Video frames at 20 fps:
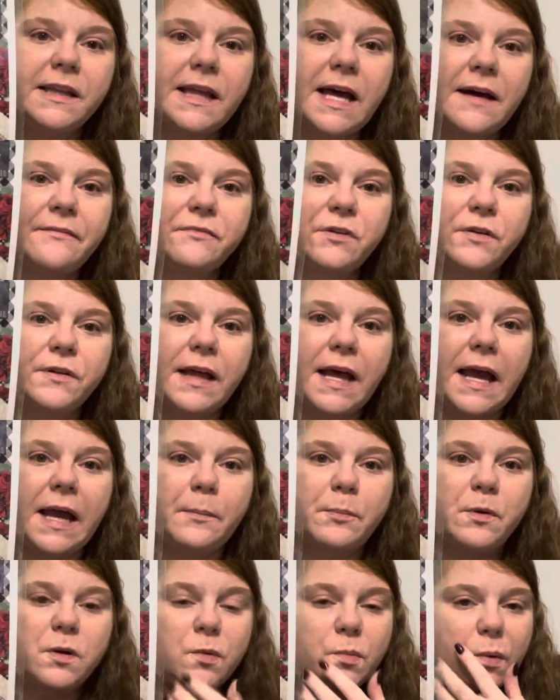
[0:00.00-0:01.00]
After the
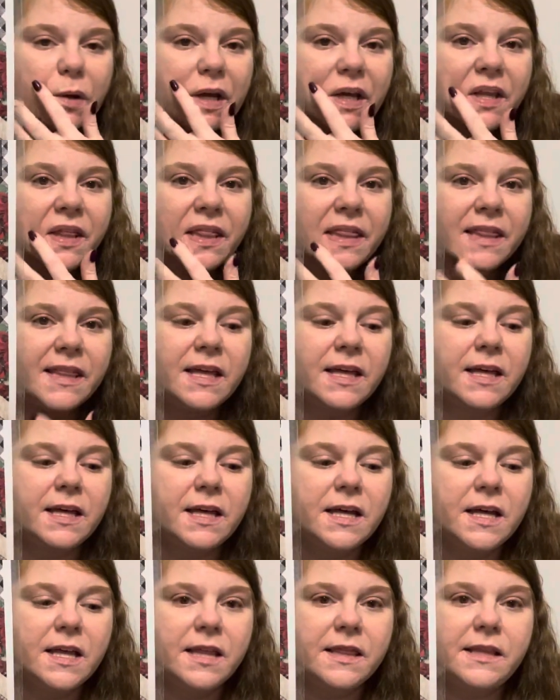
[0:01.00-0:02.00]
April wreath,
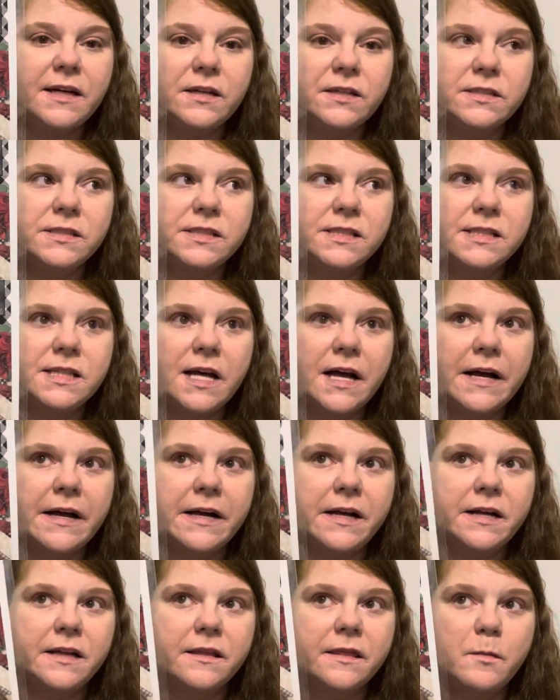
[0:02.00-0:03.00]
there's
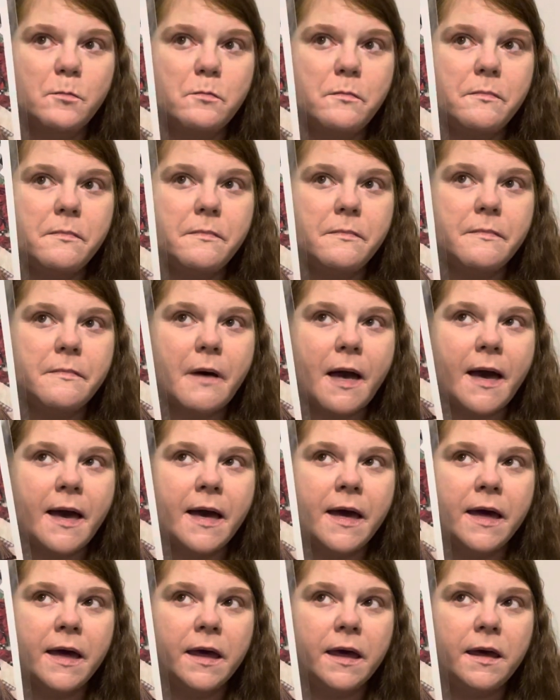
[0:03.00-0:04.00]
the
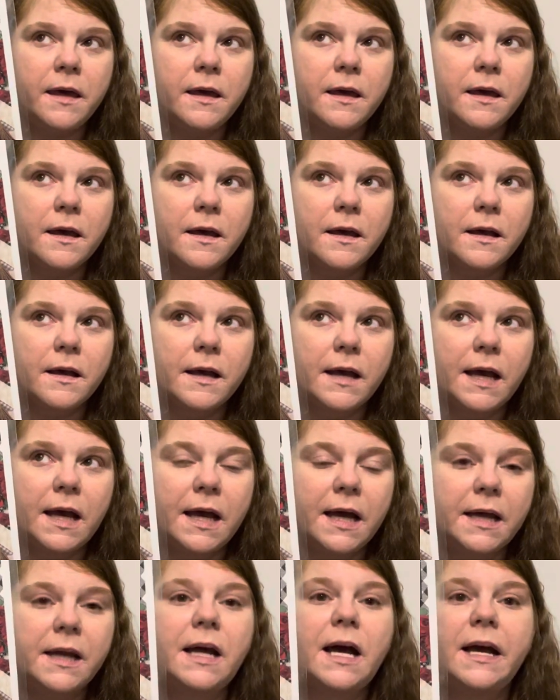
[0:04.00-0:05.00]
May,
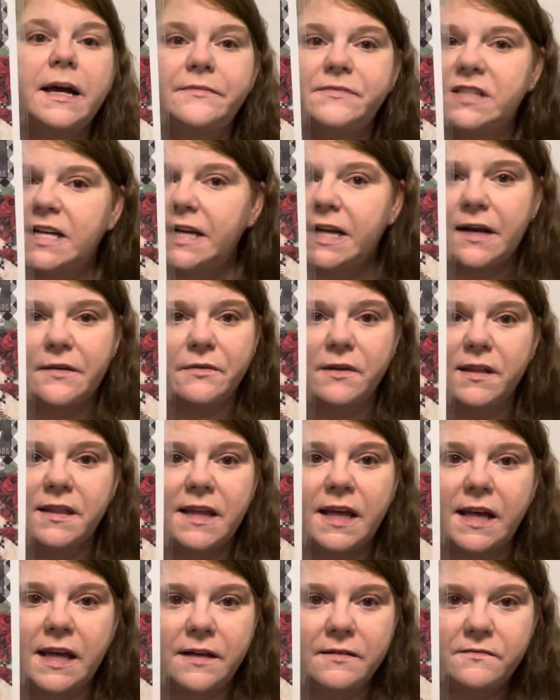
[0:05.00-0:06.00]
and I have done
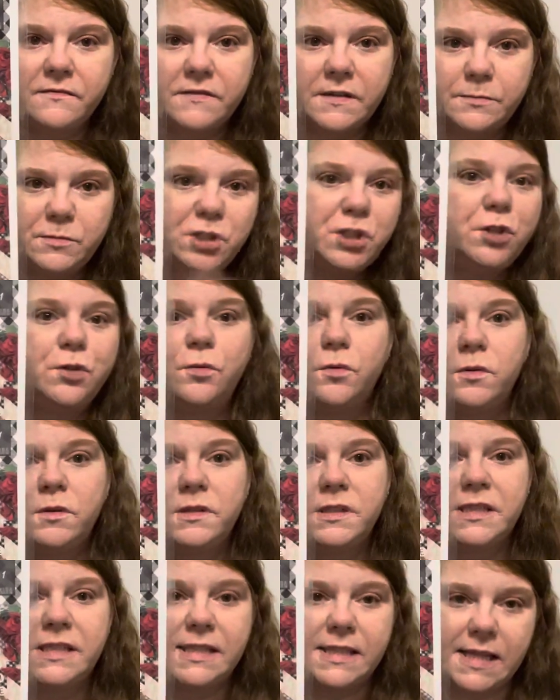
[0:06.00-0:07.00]
everything from June
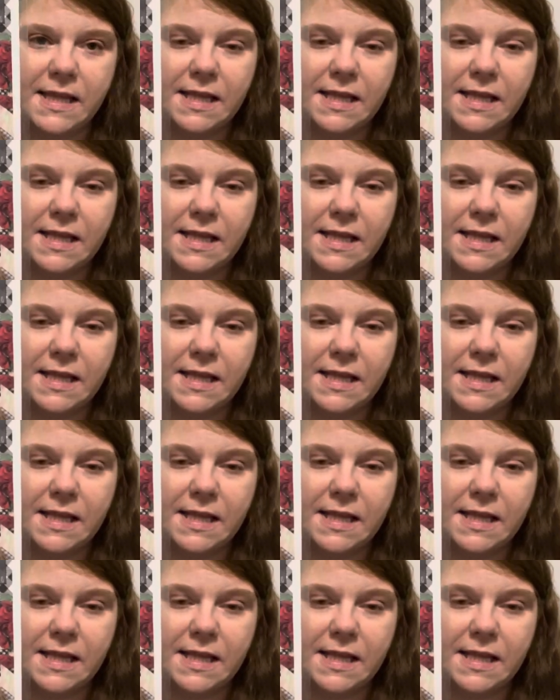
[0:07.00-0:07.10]
to